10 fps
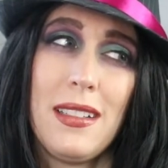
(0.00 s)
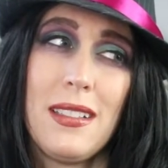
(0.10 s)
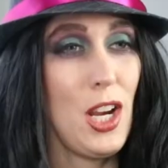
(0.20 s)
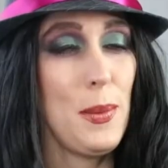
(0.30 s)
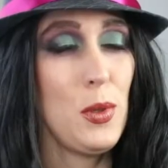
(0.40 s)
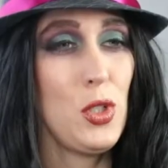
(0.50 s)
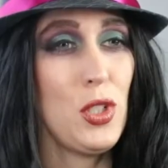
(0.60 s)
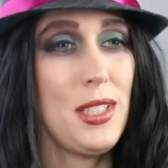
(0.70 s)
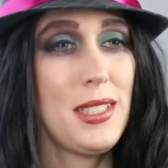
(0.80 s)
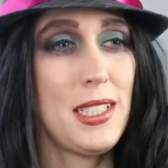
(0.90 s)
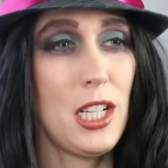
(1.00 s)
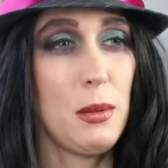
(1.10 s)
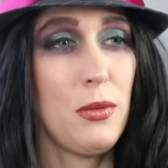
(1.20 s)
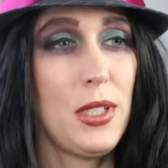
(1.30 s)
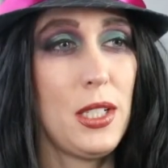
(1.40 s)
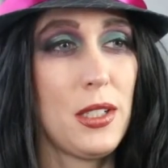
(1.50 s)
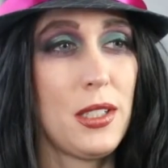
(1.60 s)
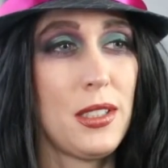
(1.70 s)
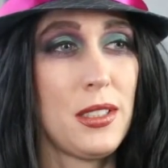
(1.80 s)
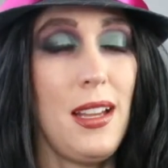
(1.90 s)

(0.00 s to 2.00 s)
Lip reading: I hope you enjoyed this terrible video,